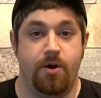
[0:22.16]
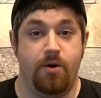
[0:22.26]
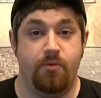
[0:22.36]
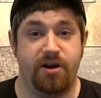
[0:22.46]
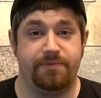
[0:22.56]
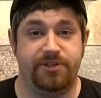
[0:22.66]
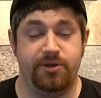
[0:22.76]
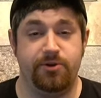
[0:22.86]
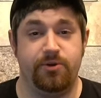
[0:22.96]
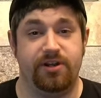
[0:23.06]
Welcome
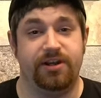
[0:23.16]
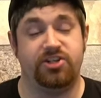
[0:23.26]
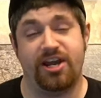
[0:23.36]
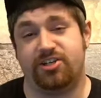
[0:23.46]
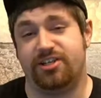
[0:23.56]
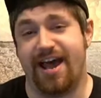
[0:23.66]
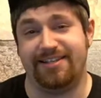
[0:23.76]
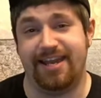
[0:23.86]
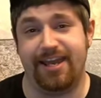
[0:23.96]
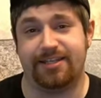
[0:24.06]
to Josh's
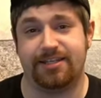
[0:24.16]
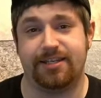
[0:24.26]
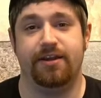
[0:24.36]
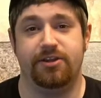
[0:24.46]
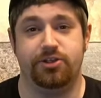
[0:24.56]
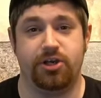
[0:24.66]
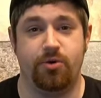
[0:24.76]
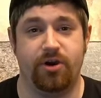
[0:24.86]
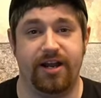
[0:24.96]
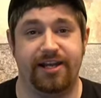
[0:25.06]
Hot Takes, the
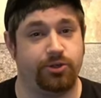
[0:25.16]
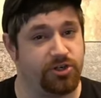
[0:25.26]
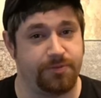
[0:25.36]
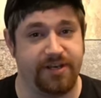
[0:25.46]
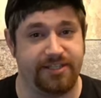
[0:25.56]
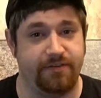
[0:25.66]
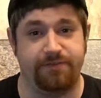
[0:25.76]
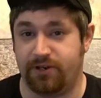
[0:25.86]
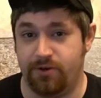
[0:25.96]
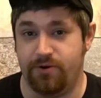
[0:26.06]
show where I torture
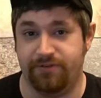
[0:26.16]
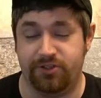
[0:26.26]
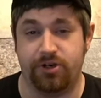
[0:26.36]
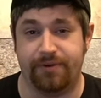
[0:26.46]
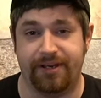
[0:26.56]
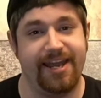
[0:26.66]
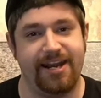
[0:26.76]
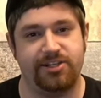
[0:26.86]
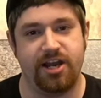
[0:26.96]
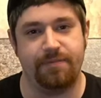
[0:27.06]
myself for your enjoyment and
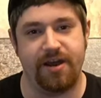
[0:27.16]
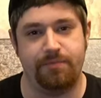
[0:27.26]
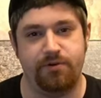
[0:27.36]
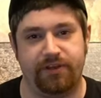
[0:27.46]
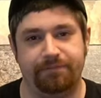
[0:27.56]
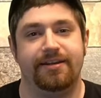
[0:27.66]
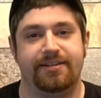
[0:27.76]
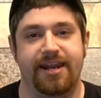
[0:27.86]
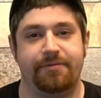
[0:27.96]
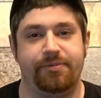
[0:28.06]
I talk about a movie.
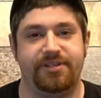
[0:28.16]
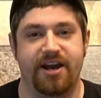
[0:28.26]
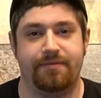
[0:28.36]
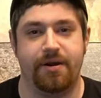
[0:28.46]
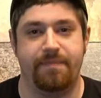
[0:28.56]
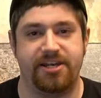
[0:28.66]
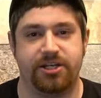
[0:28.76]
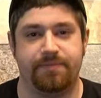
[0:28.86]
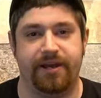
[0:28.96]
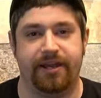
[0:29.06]
Today I'm going to be talking about
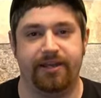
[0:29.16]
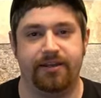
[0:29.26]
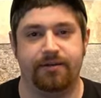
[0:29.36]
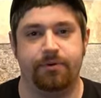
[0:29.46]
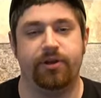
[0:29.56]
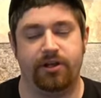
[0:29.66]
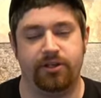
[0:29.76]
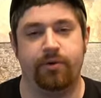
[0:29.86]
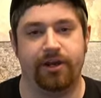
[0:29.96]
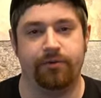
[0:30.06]
Magic Mike, but we all
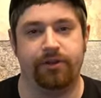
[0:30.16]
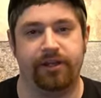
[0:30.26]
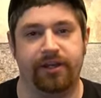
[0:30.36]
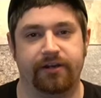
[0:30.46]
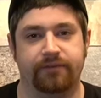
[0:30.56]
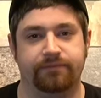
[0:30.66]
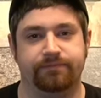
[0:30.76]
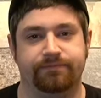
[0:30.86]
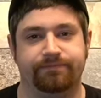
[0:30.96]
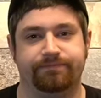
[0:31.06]
know why you're really here.
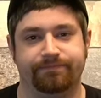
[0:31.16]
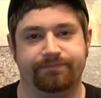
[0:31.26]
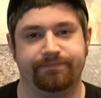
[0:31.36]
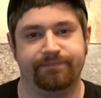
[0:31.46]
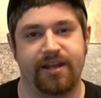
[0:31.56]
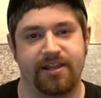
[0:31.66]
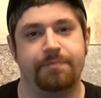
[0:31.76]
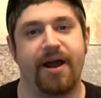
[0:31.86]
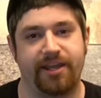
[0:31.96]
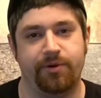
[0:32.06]

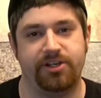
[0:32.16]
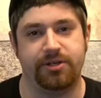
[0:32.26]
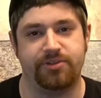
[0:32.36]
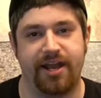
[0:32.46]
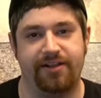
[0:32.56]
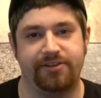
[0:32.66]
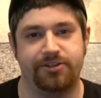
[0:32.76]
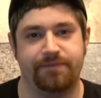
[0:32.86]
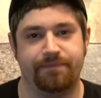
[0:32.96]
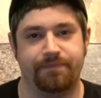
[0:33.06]
Paqui One Chip Challenge.